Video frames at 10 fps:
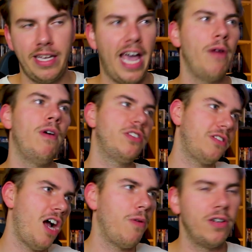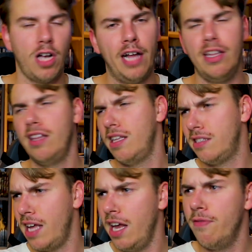You can't watch Star Wars. Oh,
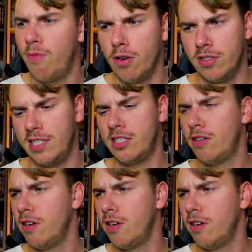that's the Hidden Fortress. That's